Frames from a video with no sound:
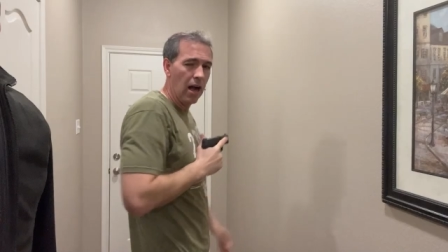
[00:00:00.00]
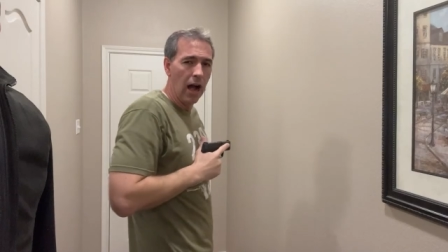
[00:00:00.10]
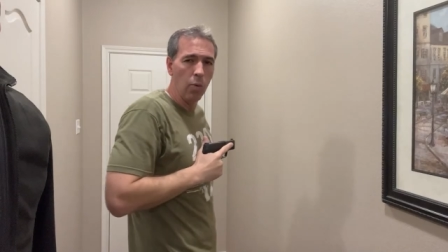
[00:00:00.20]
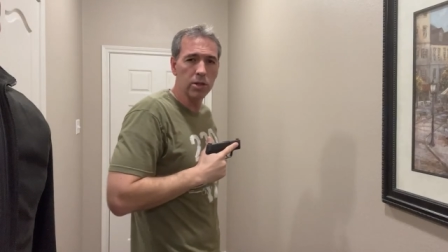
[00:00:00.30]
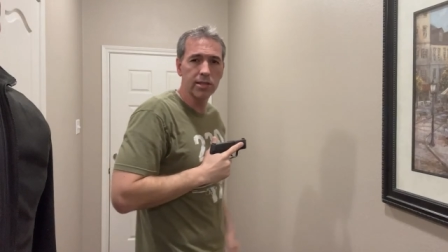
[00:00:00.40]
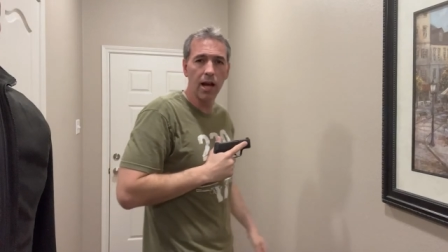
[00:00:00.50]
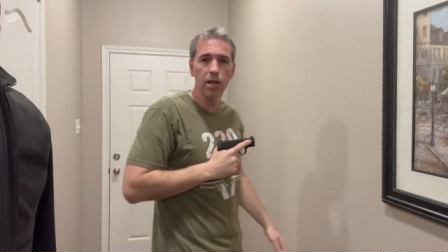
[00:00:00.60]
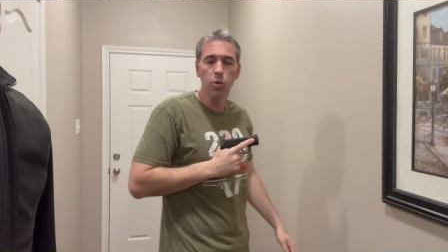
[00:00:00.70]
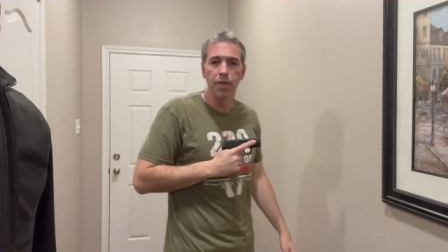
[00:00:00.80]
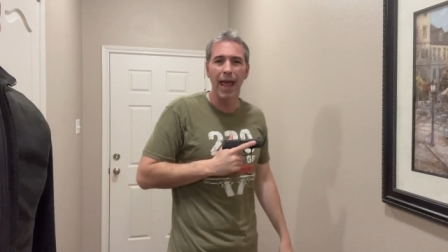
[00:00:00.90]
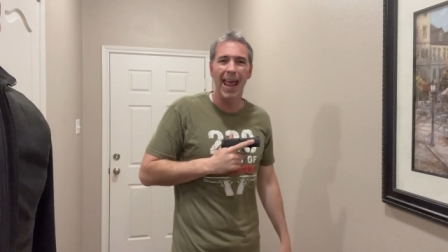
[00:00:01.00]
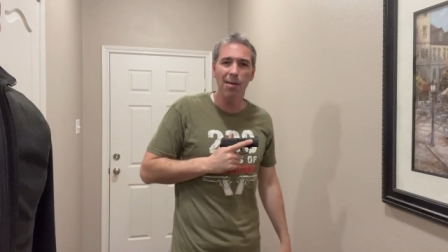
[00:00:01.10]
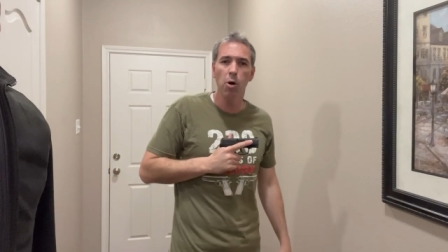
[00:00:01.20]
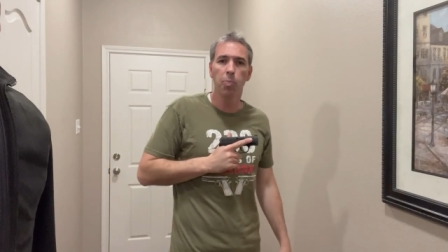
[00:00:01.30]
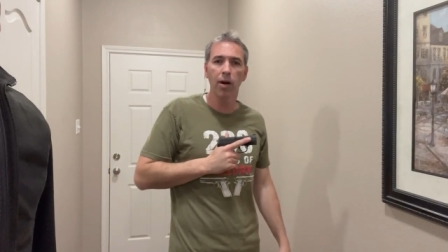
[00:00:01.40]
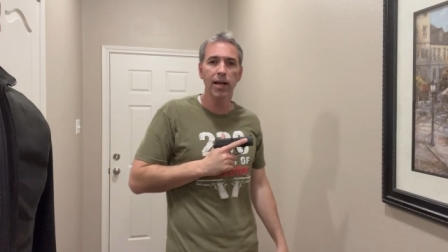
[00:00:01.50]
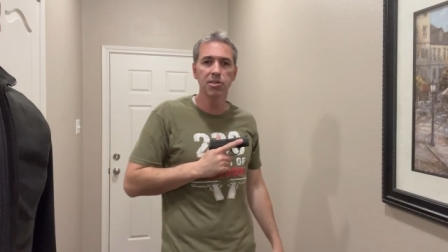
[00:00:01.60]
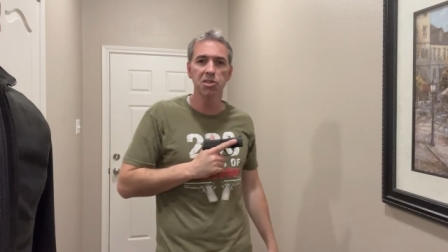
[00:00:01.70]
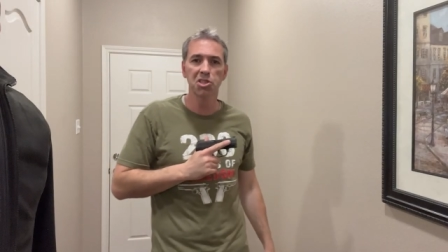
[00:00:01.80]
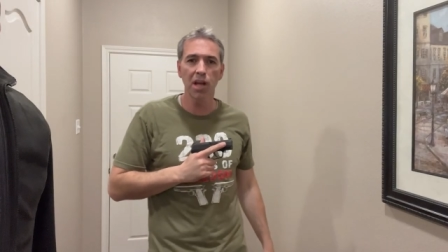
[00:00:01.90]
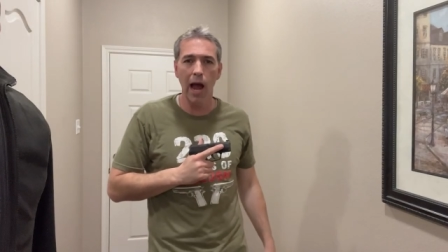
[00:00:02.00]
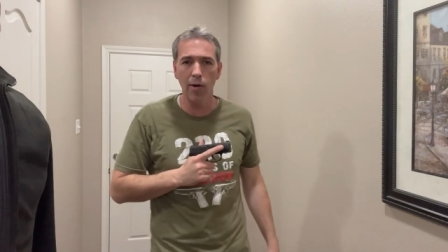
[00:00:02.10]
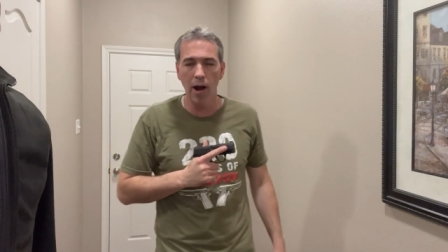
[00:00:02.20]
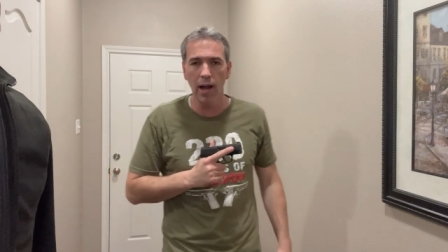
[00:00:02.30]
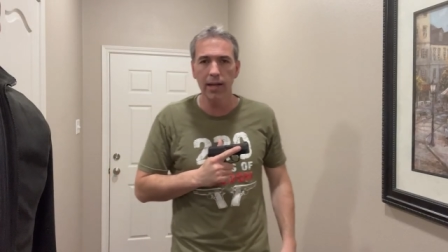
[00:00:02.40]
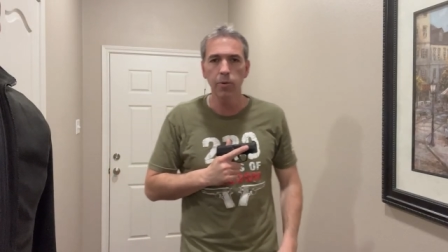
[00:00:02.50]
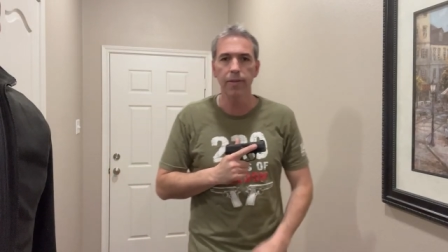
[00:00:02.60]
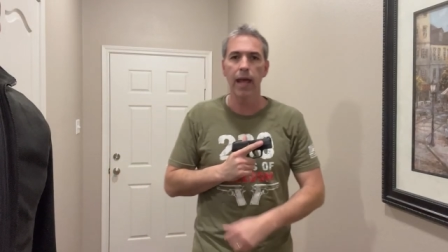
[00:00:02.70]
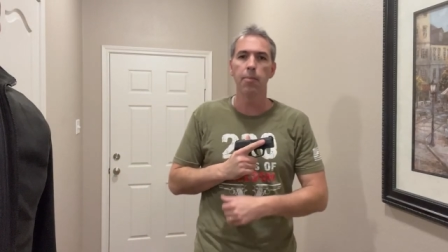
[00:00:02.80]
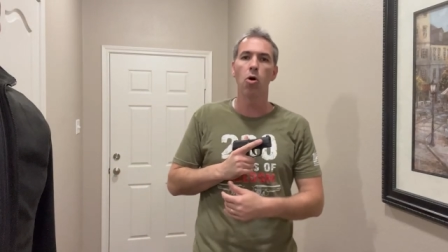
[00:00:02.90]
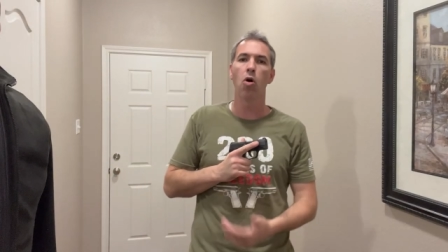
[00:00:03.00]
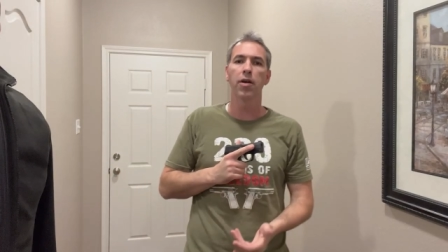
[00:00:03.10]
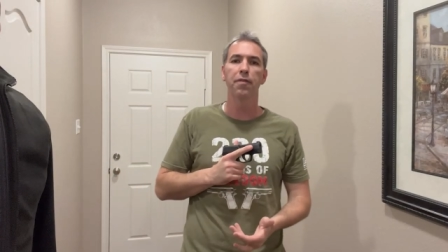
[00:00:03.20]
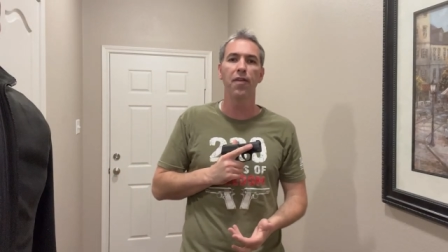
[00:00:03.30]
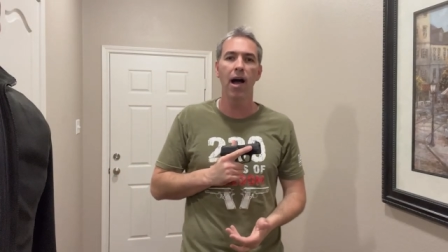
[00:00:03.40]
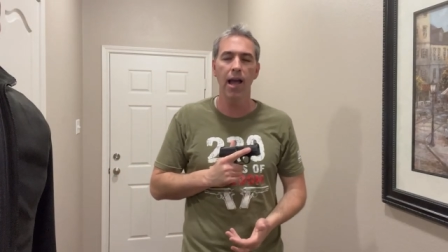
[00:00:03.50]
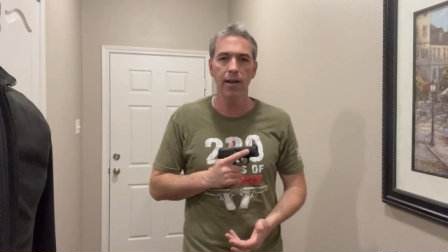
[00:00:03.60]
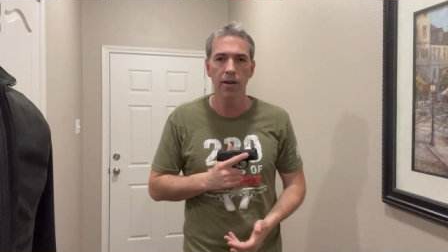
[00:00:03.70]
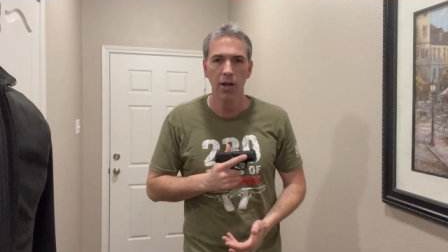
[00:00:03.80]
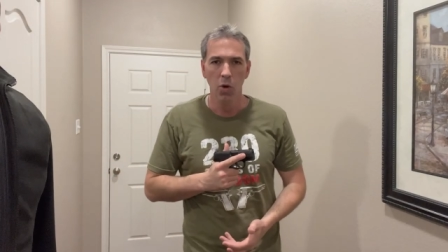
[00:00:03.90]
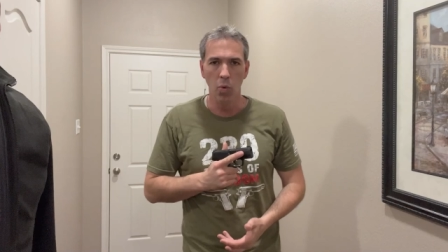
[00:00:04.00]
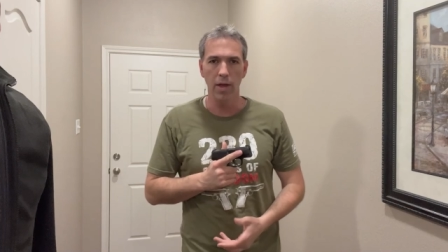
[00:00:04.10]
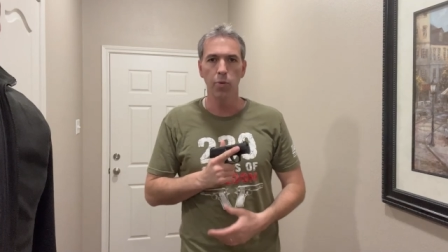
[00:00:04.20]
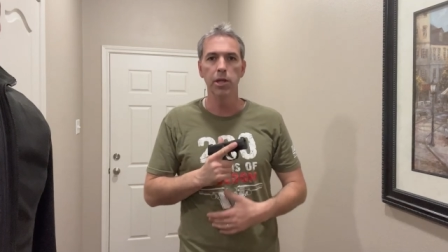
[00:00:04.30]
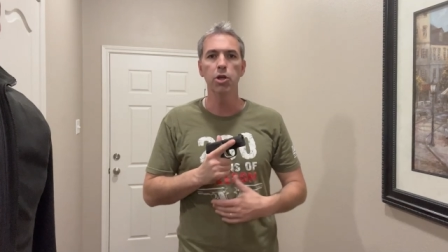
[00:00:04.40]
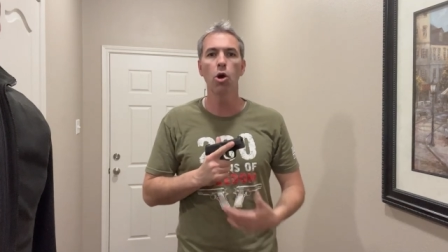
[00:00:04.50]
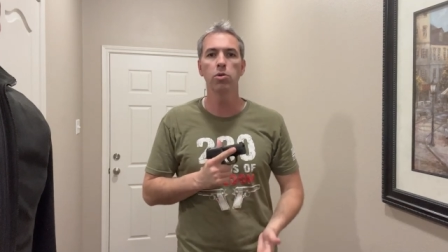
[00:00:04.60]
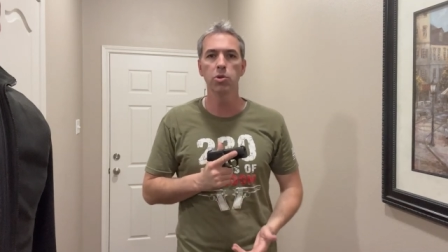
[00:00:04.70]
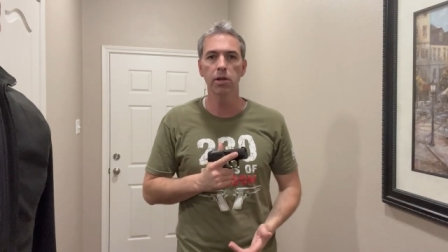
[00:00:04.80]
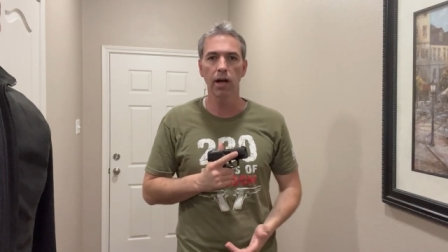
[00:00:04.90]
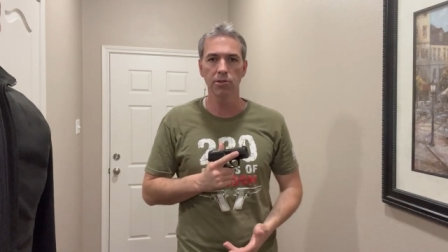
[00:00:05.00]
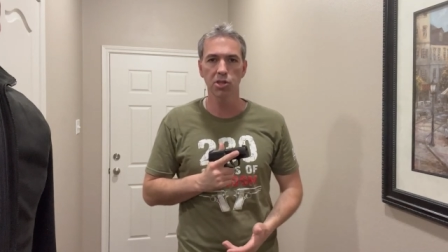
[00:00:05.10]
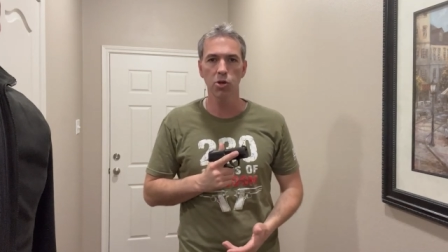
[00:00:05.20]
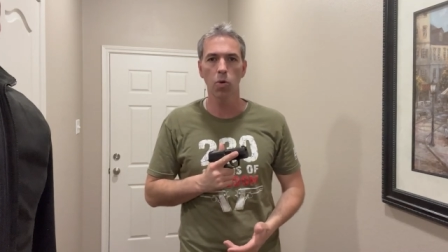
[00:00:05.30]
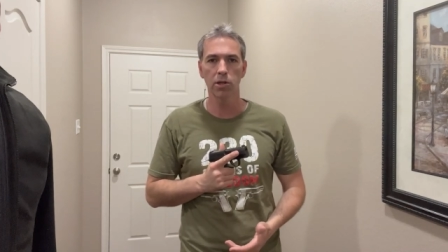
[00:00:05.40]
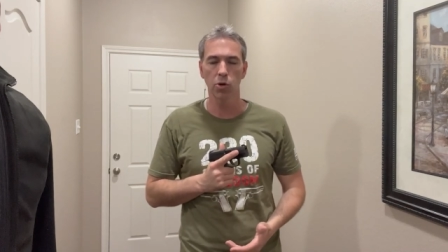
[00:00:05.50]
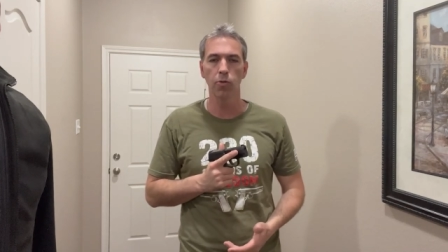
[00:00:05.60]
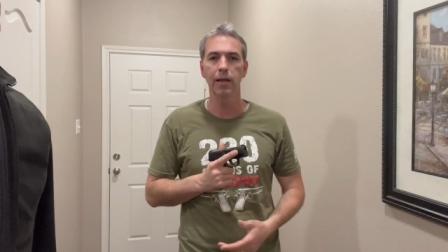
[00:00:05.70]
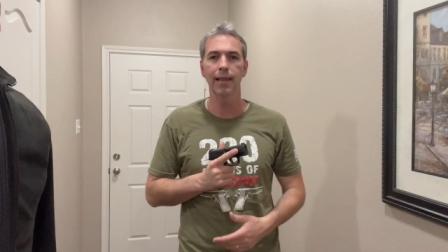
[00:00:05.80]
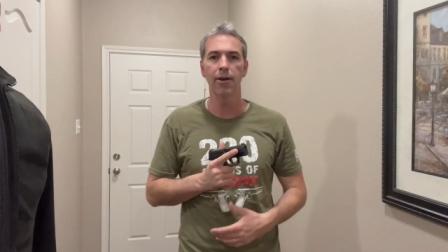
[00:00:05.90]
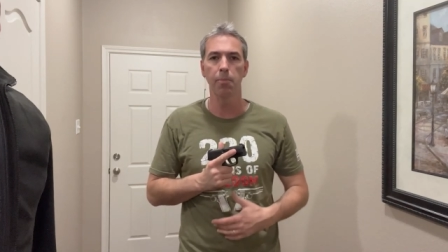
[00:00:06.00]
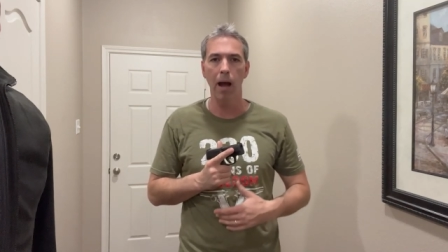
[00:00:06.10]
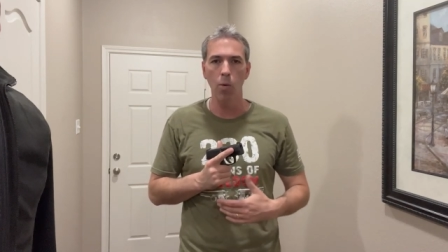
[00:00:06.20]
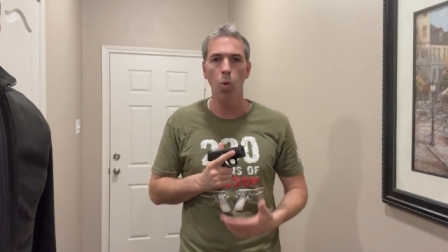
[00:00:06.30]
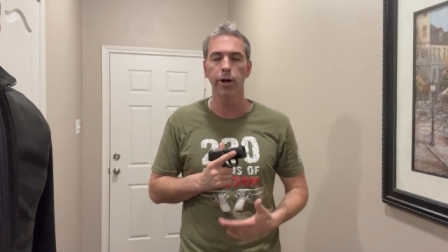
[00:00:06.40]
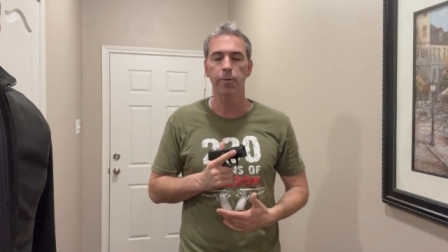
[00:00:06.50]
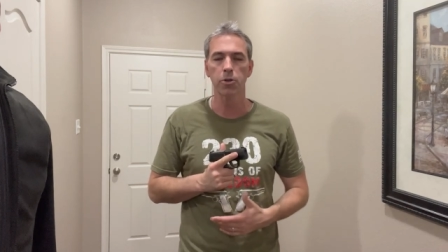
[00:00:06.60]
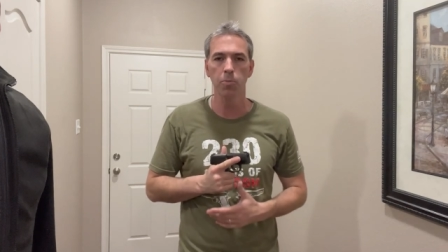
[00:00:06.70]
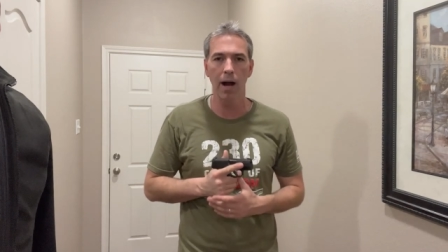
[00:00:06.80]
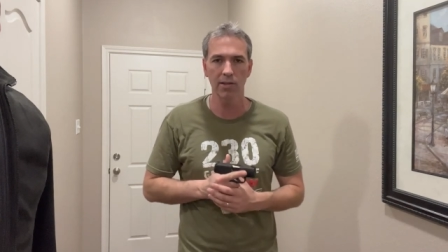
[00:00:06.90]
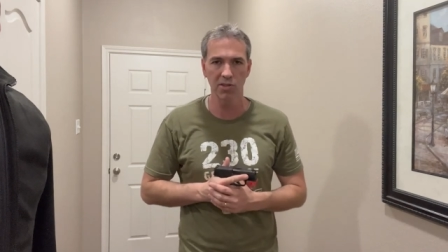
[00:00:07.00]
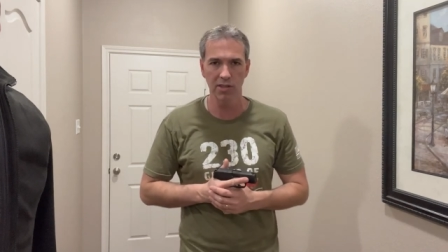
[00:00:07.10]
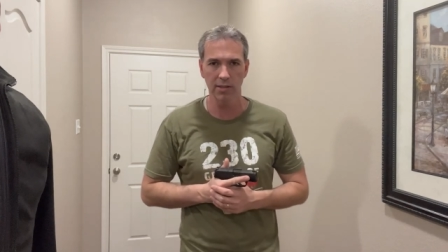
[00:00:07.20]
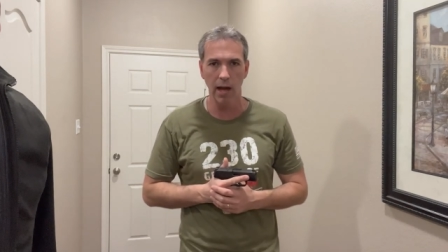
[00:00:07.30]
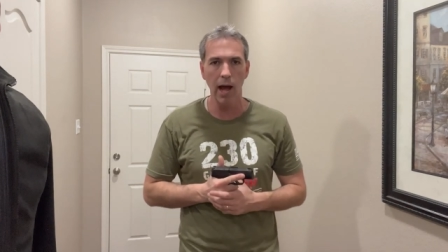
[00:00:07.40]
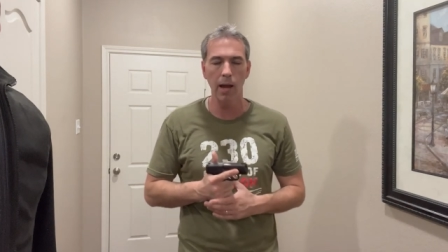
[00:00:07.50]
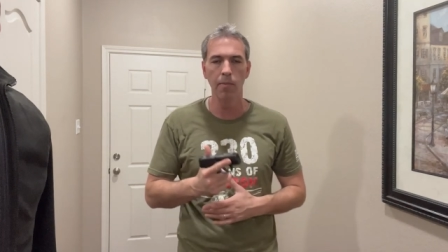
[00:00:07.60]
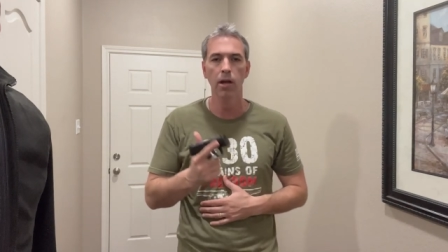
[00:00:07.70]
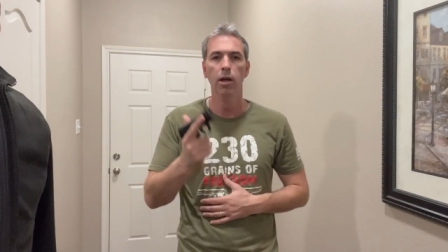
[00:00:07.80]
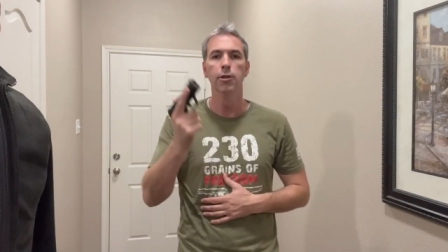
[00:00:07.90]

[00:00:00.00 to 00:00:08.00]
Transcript: I will tell you, with ammo prices skyrocketing, with ammo hard to find, with when you go into a gun store and you're only allowed to buy one or two boxes at a time,